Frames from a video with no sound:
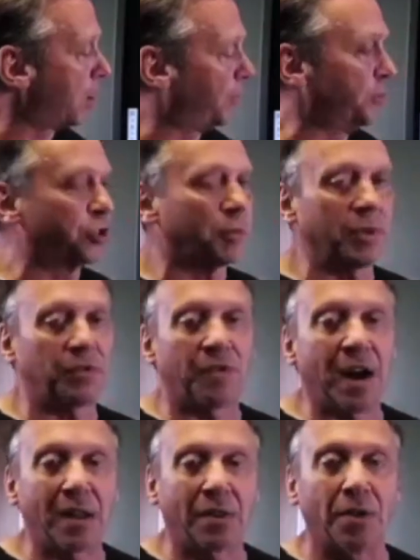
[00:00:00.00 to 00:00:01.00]
of you should be
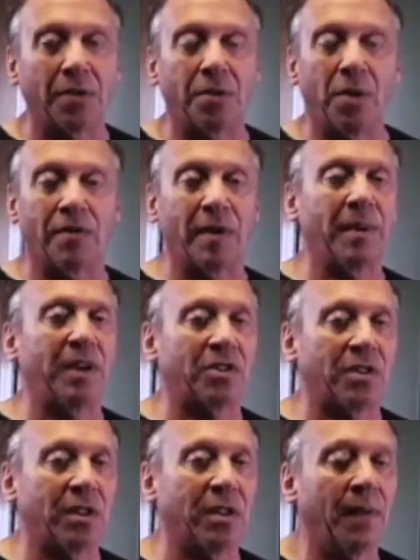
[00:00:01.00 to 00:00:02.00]
followed who have
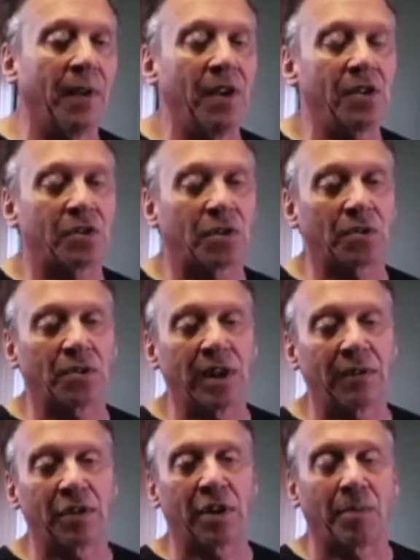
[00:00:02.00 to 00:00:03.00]
MHE, certainly
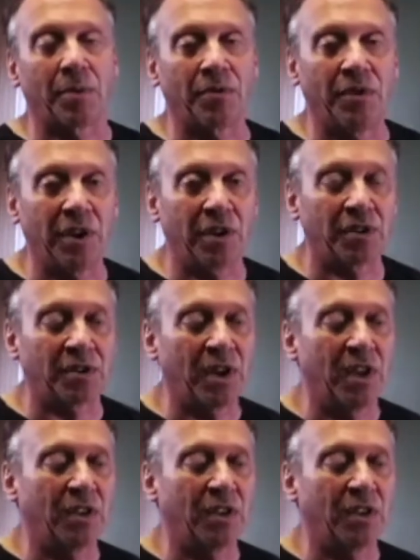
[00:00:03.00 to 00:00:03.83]
every couple of years,